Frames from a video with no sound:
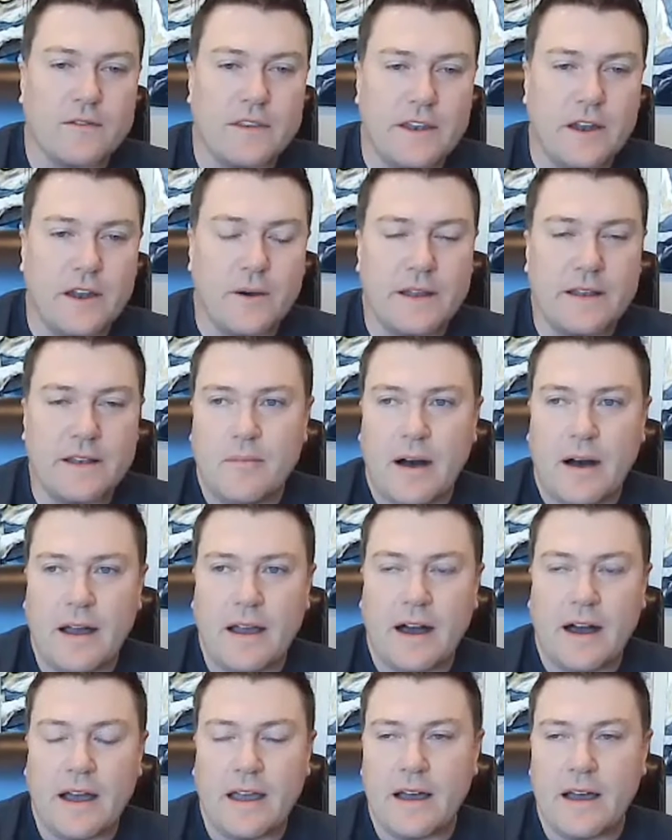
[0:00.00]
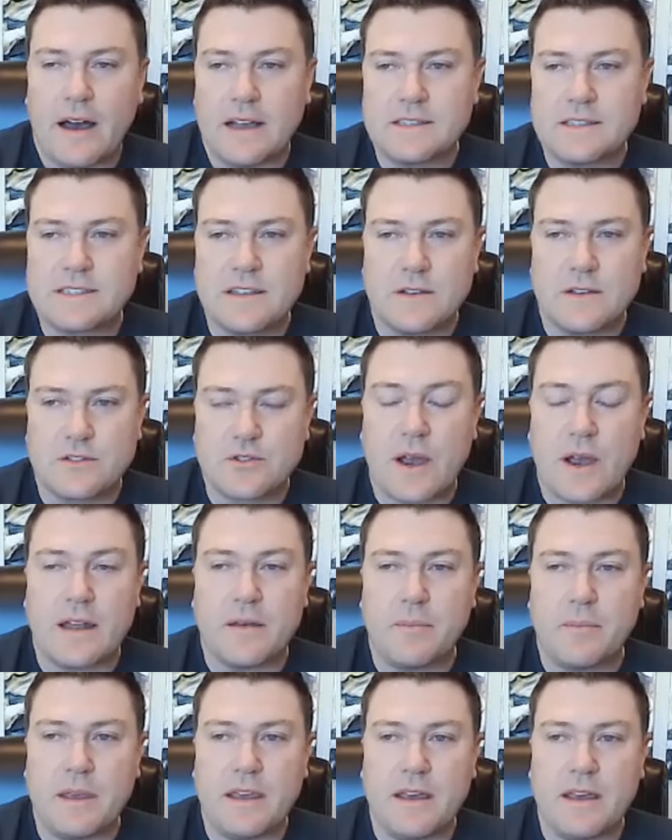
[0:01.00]
You know, it, I, I, I still try to
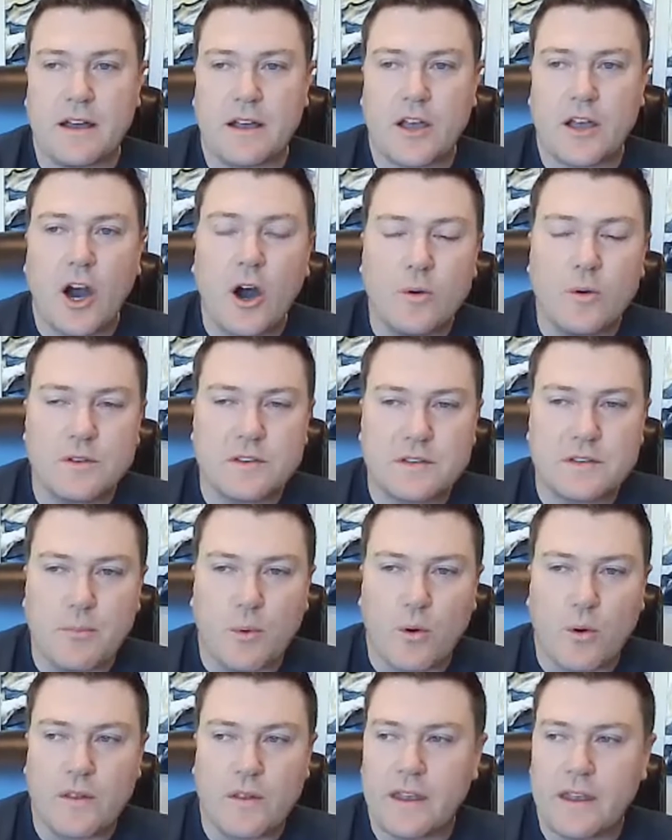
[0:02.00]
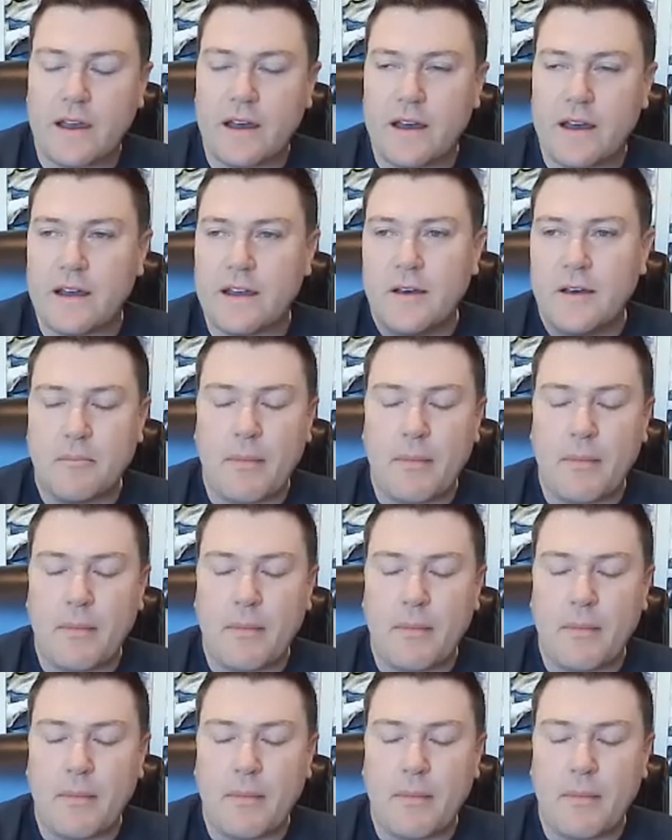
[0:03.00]
be a coach more than a